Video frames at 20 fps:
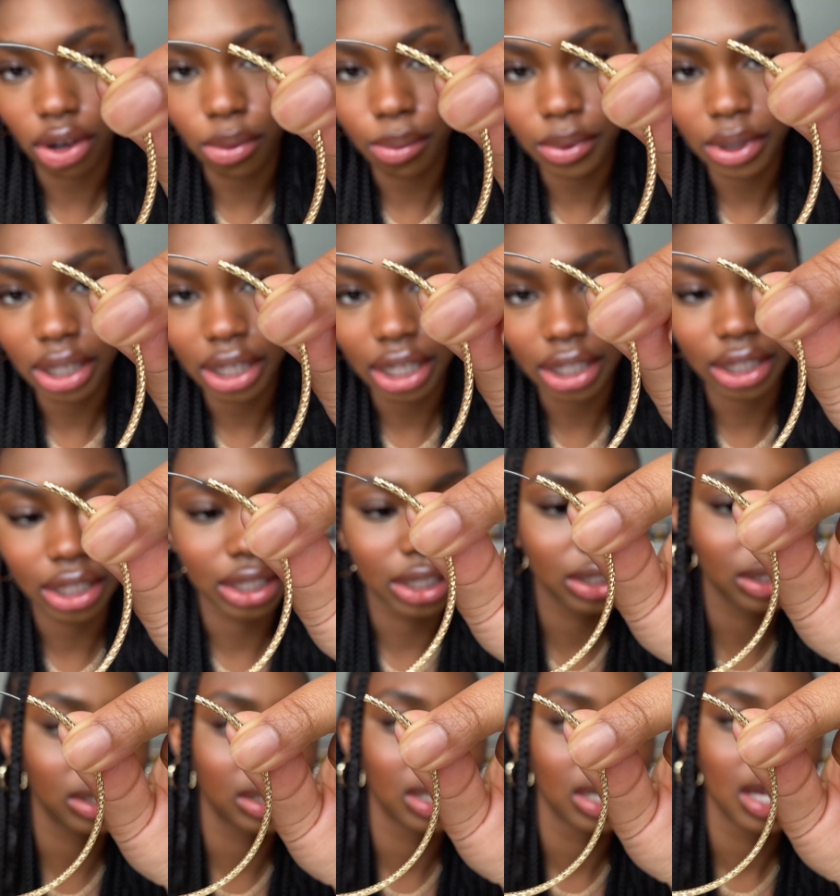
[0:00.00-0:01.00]
open it like
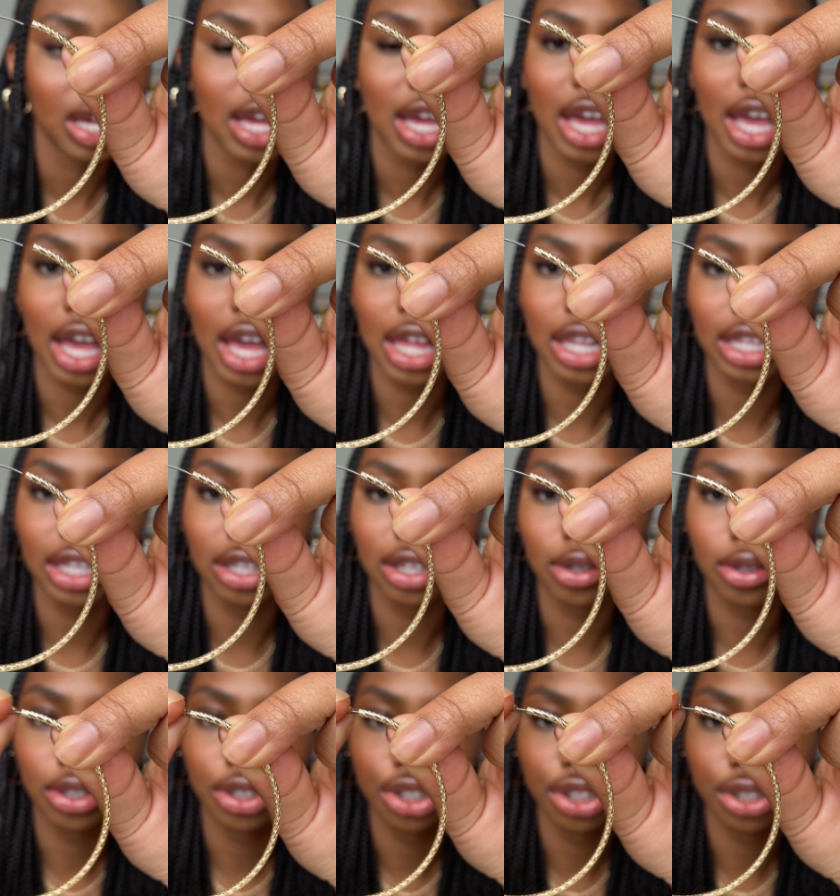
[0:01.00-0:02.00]
this and then you
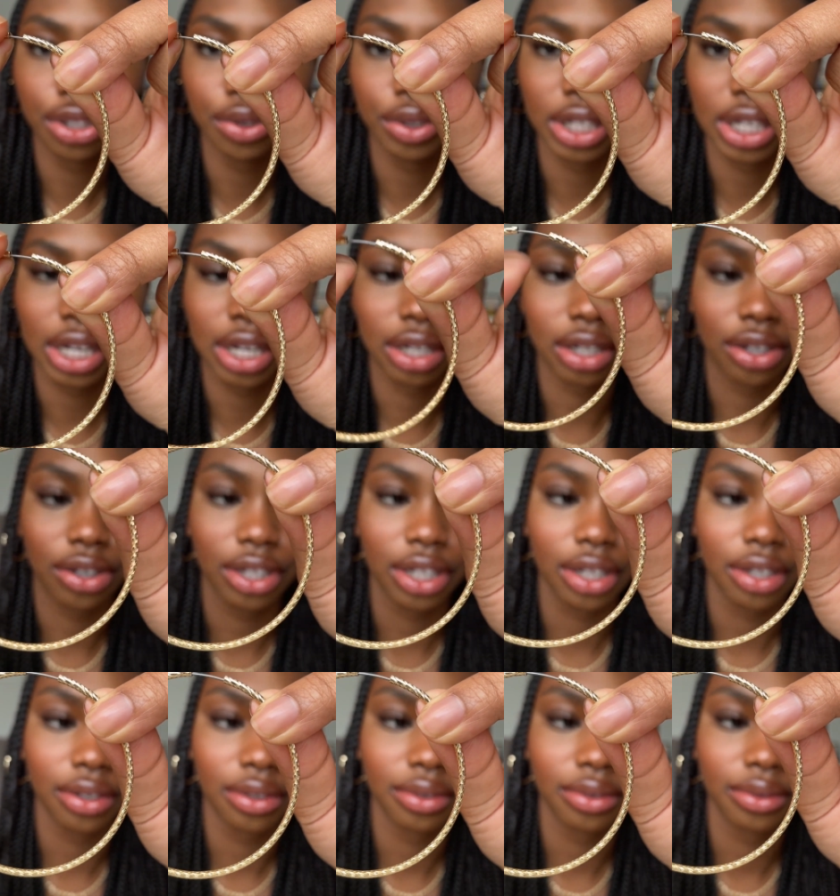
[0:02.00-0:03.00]
shoot it in your
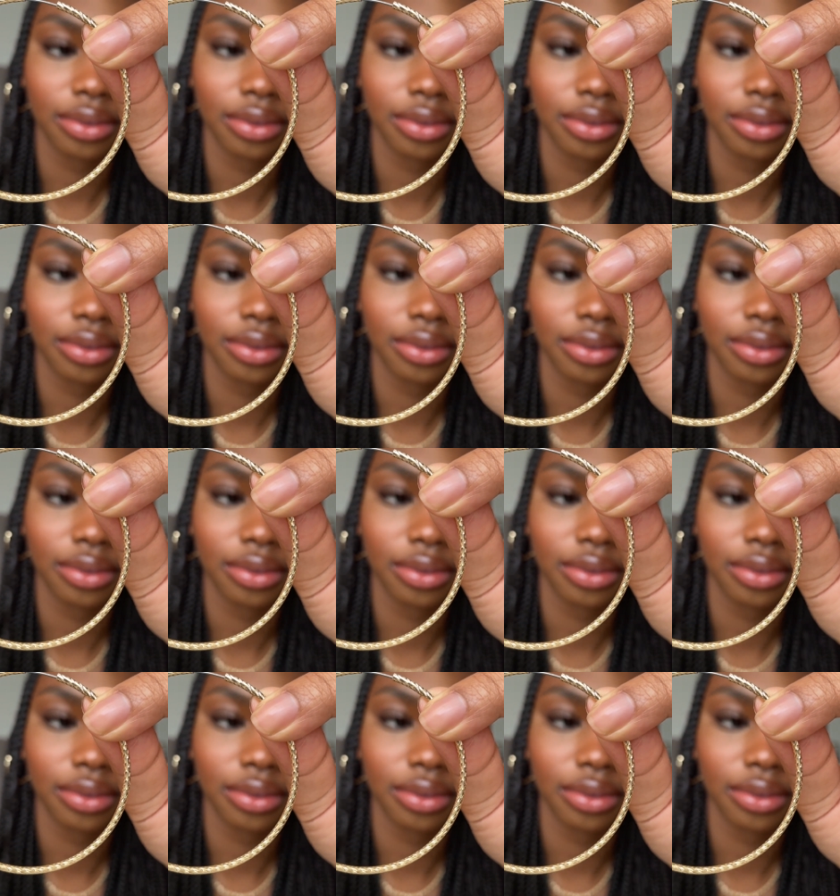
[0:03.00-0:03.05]
ear